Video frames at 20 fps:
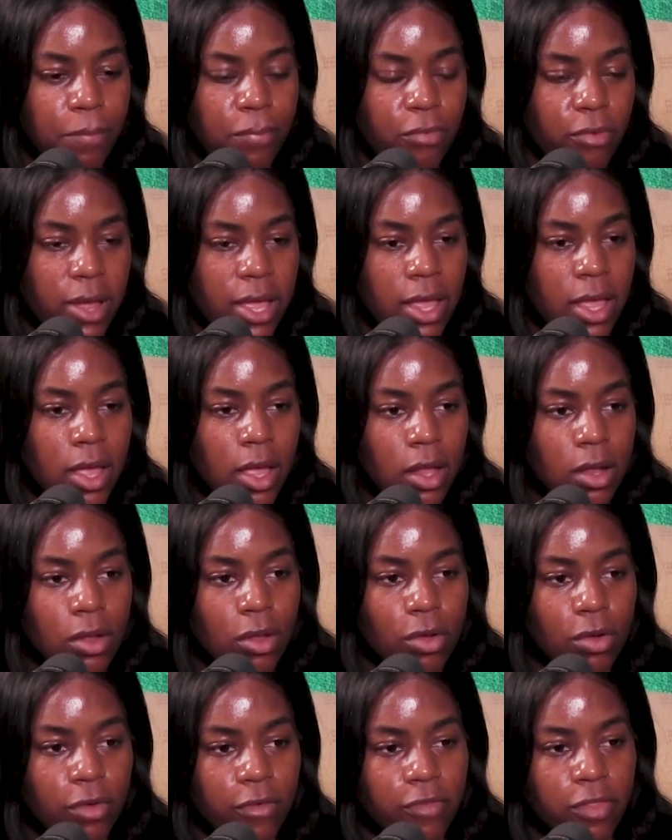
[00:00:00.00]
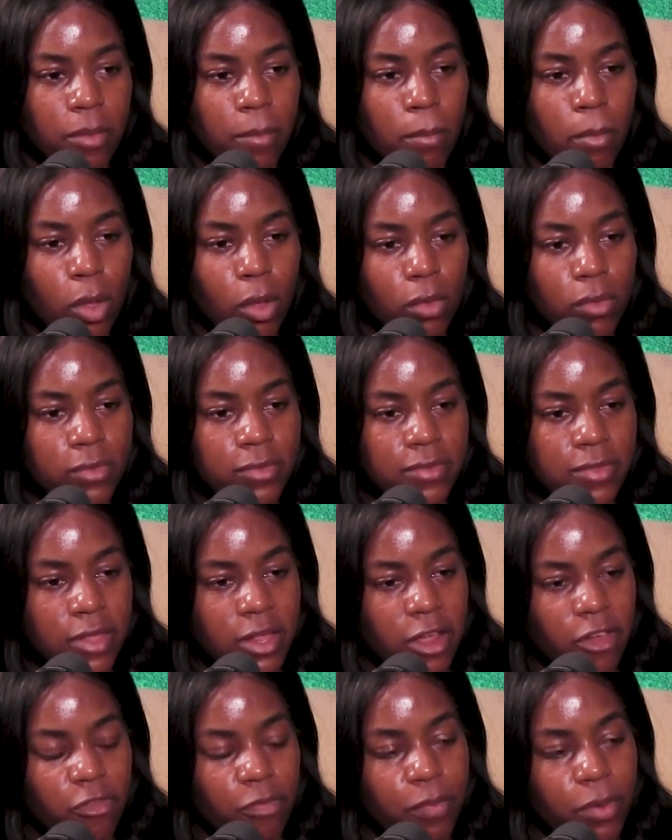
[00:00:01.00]
breaking a lot of the molds
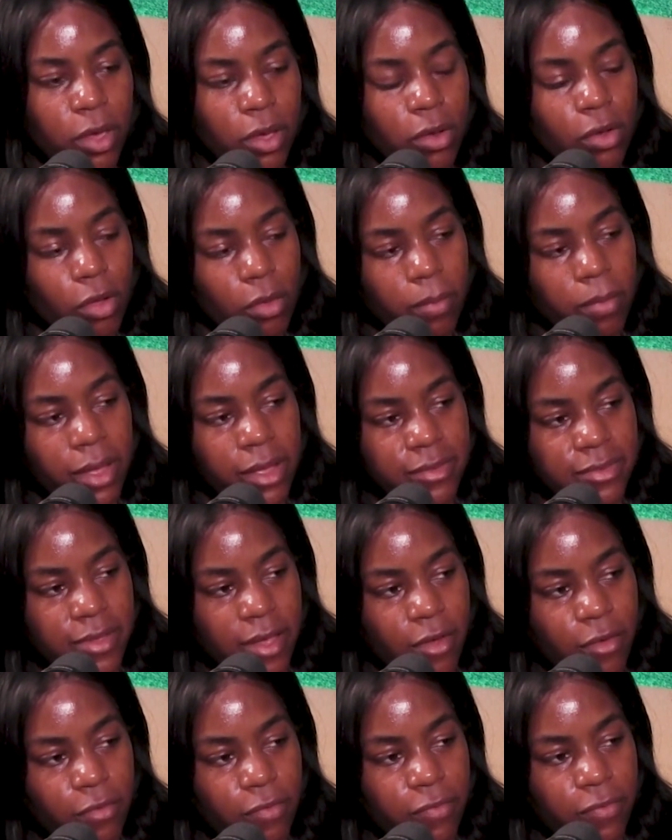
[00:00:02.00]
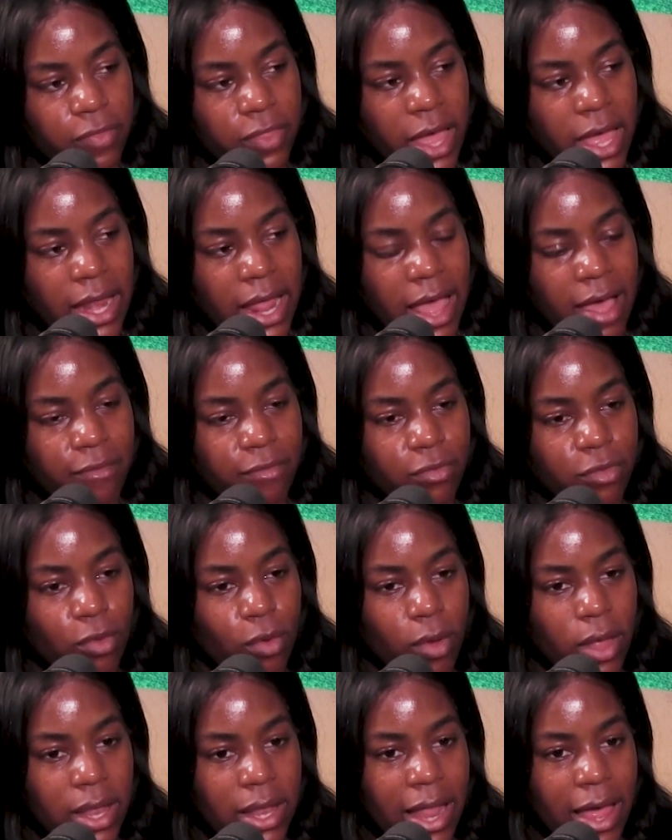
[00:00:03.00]
that I've put on myself that have
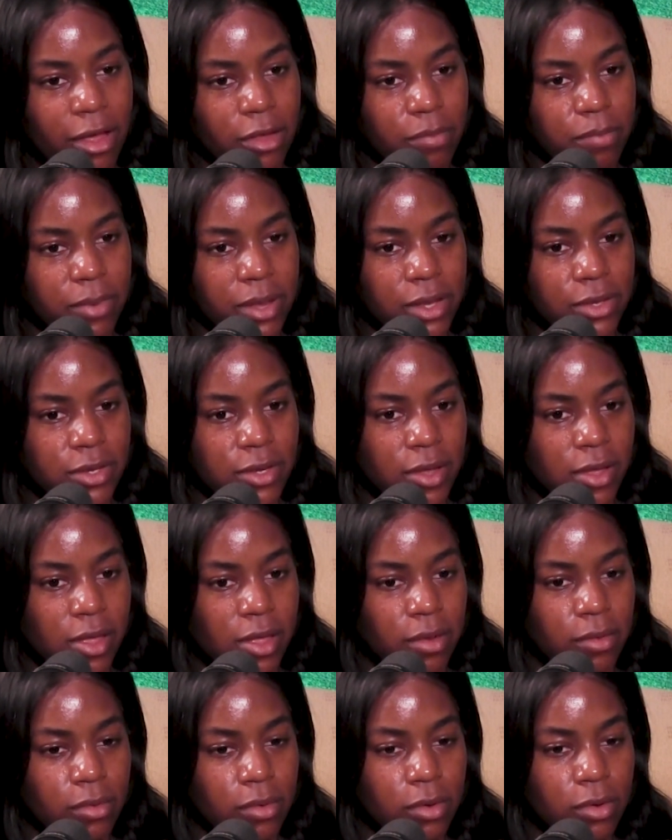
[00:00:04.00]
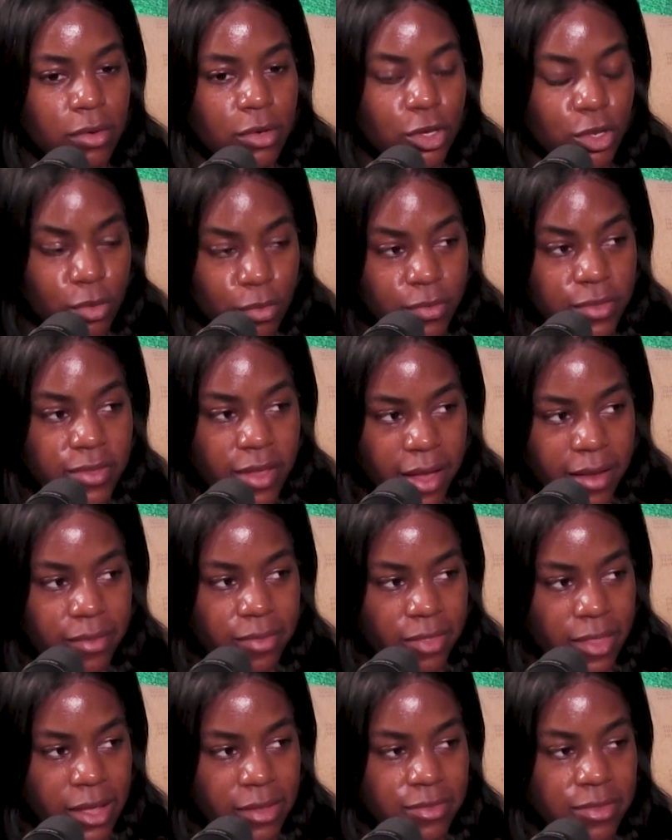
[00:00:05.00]
not allowed me to do
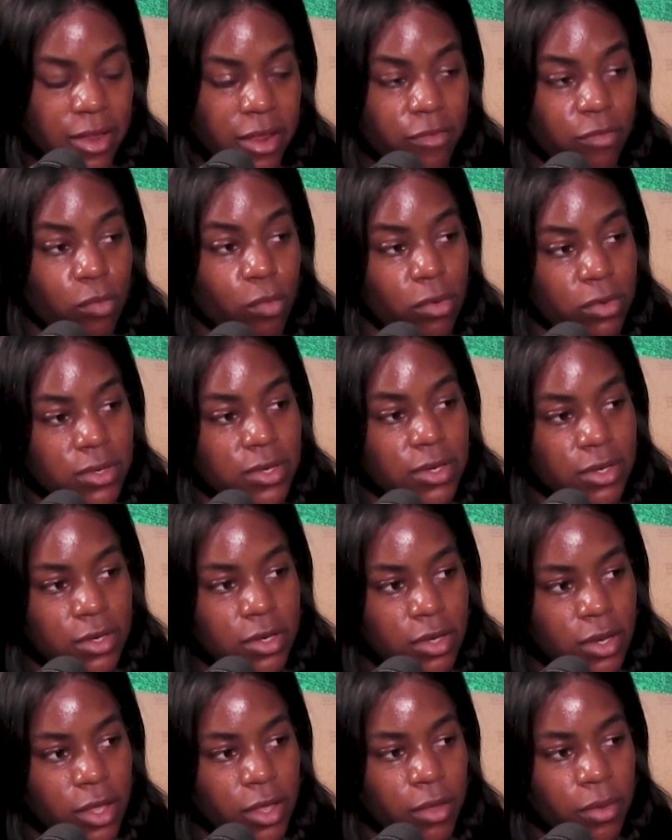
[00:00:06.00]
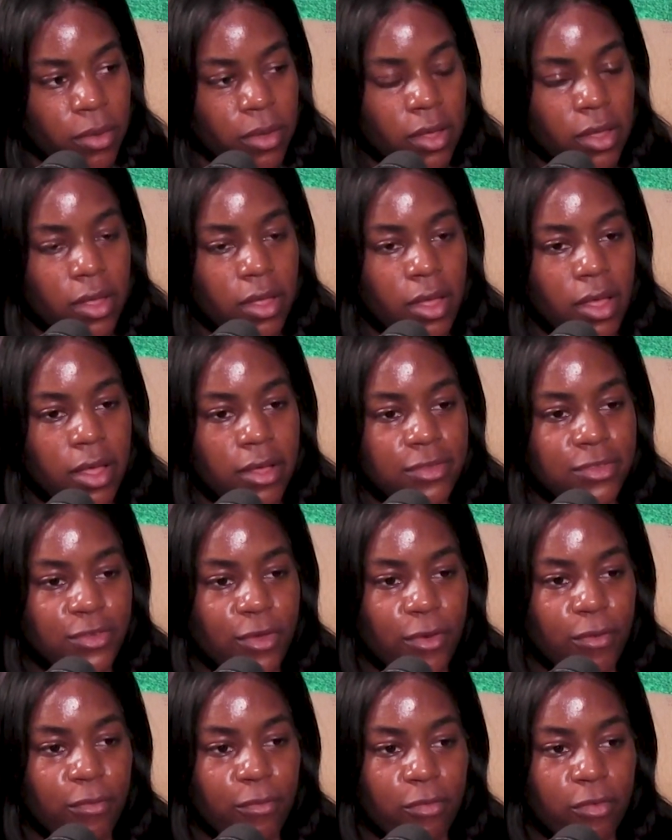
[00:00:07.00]
certain things that I've wanted to do.
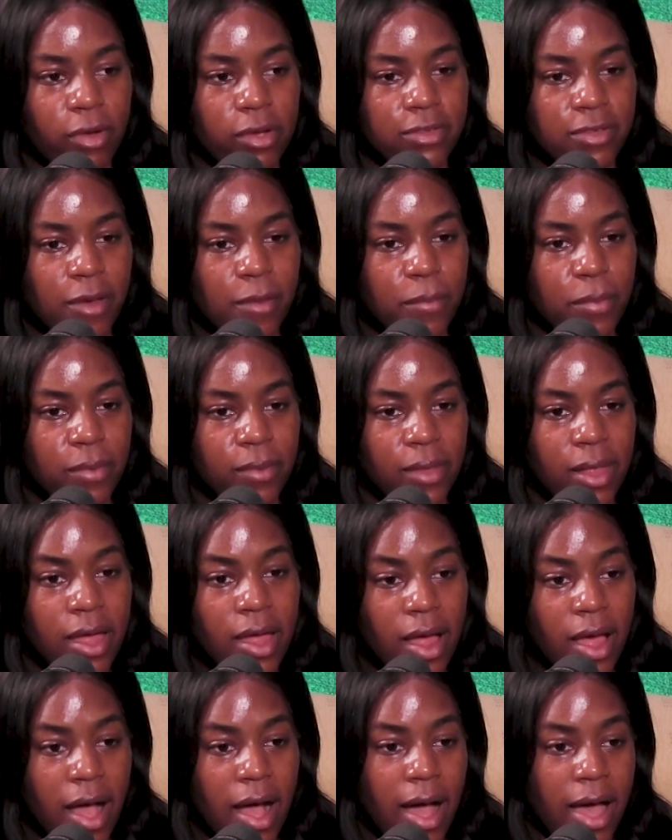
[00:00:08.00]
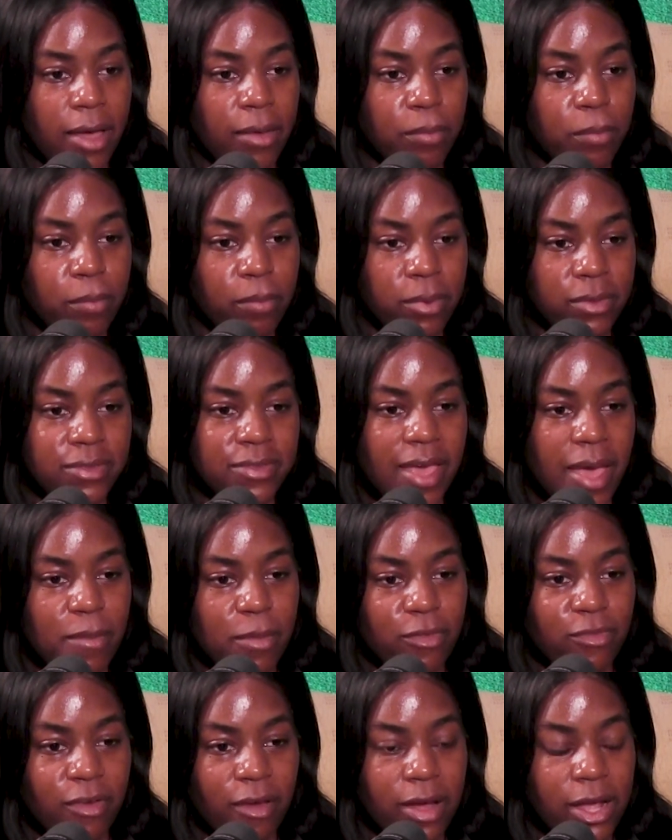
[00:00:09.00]
So, for example, I would say
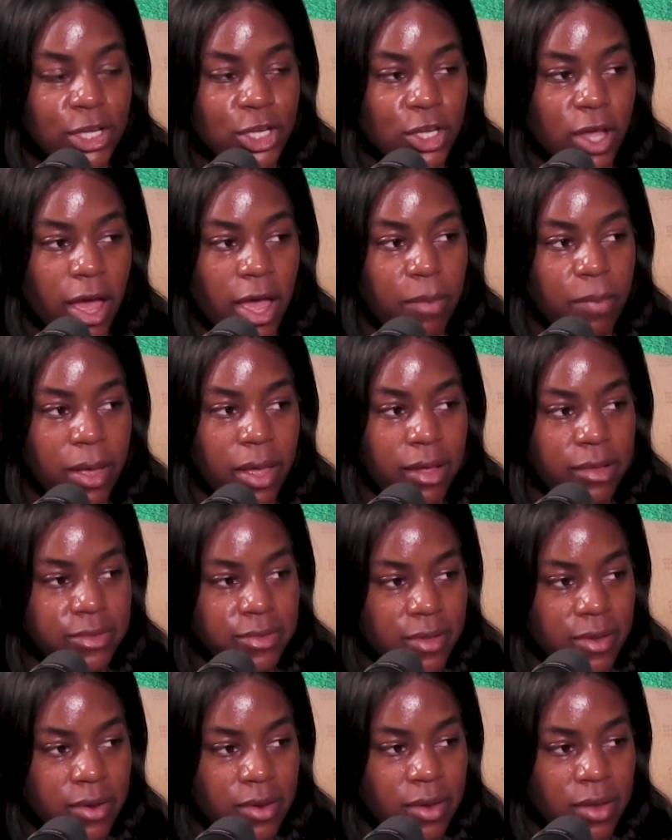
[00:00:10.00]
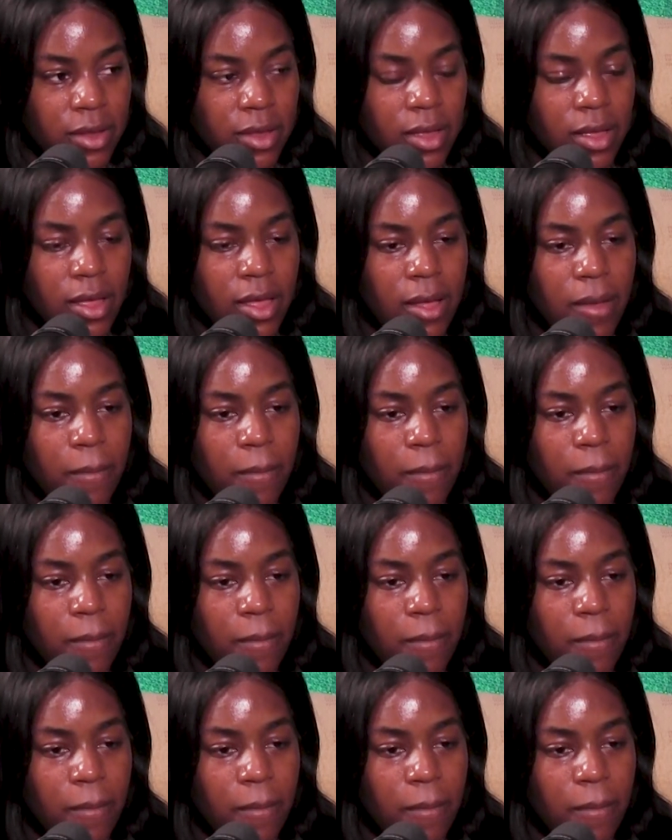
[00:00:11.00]
I'm a very shy person.